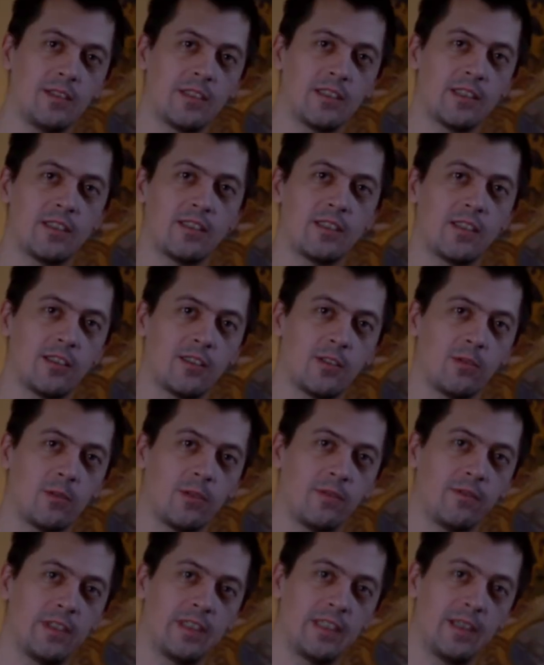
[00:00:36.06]
let's get started
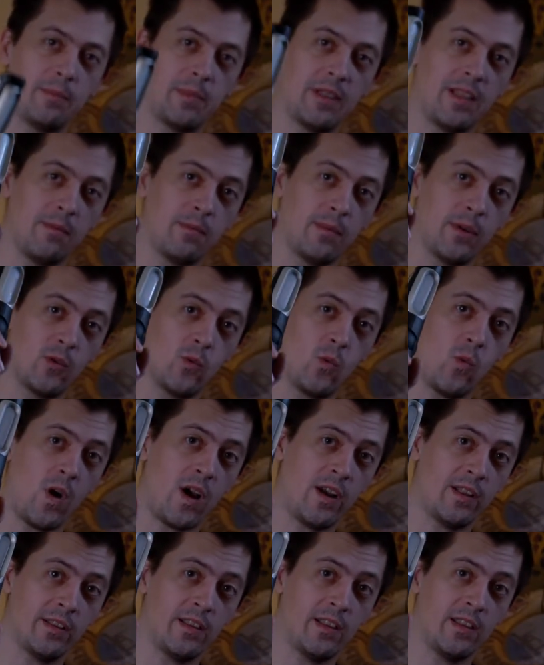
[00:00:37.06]
with tip number
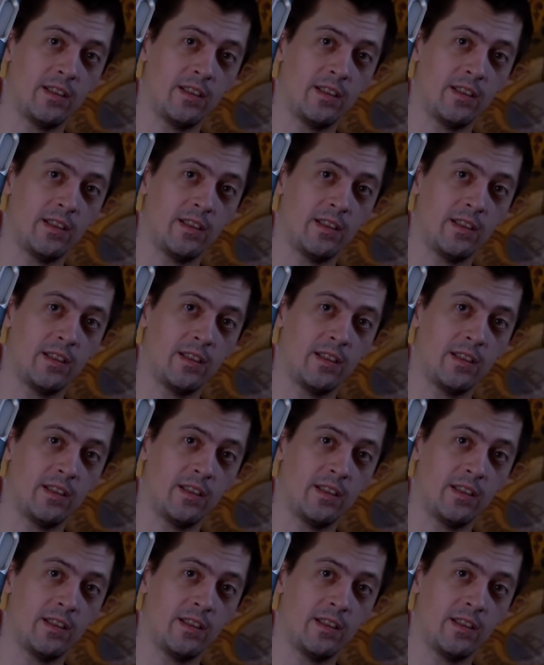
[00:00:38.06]
one,